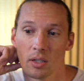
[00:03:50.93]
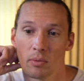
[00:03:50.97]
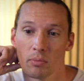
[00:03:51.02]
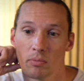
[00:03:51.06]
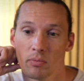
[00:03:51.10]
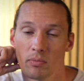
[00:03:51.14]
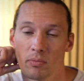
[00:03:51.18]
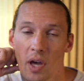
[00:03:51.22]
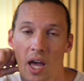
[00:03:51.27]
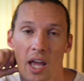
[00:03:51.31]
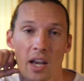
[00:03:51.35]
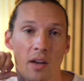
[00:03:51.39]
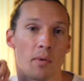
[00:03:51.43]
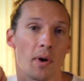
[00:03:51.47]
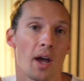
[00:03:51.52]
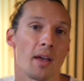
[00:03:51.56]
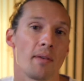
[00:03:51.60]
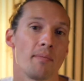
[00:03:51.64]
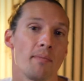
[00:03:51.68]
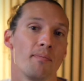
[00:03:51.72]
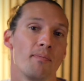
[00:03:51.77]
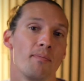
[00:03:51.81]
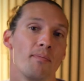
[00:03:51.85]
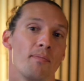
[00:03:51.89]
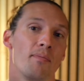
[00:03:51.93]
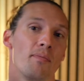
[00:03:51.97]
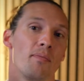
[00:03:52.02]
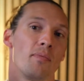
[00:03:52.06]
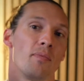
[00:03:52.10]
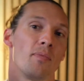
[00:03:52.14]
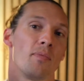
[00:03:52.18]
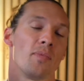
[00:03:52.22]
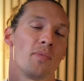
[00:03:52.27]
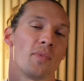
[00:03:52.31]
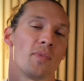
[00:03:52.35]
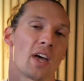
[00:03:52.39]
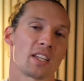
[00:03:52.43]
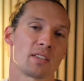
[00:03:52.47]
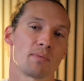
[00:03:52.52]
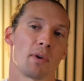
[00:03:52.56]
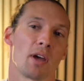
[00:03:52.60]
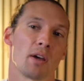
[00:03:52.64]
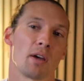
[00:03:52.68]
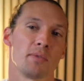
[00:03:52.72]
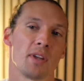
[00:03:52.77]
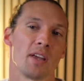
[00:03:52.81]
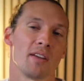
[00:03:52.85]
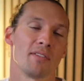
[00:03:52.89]
anyway, that's my
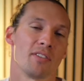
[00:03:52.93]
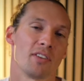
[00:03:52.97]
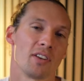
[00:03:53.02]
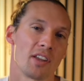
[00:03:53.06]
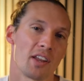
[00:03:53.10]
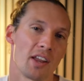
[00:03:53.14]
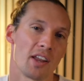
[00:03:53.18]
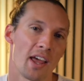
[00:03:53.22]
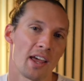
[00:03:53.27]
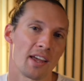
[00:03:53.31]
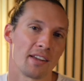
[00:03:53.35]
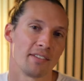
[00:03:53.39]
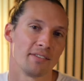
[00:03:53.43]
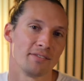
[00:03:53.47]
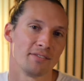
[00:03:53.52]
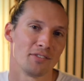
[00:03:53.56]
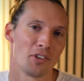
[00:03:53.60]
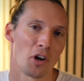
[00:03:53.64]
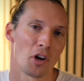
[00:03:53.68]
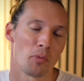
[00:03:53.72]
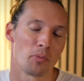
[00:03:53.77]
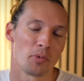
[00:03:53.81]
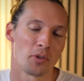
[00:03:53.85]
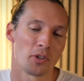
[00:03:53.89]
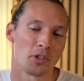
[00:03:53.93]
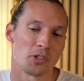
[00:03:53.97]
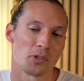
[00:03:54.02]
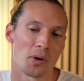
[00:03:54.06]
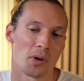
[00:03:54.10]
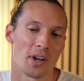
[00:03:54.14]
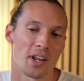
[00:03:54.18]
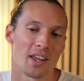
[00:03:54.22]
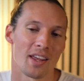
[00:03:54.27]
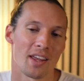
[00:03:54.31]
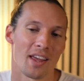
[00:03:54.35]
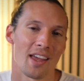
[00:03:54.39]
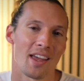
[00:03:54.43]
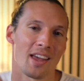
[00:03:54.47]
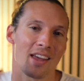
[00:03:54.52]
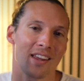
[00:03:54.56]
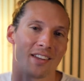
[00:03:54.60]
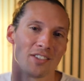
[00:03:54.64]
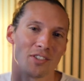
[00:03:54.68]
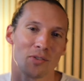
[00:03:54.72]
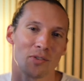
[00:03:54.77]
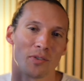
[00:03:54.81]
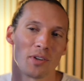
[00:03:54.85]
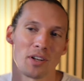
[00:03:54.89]
update for today. Hope you enjoyed it and
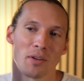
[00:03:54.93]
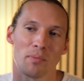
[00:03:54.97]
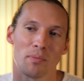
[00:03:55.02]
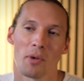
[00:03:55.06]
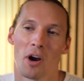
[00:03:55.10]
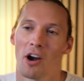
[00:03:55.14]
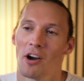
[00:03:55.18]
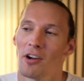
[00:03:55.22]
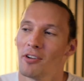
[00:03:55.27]
tune in tomorrow.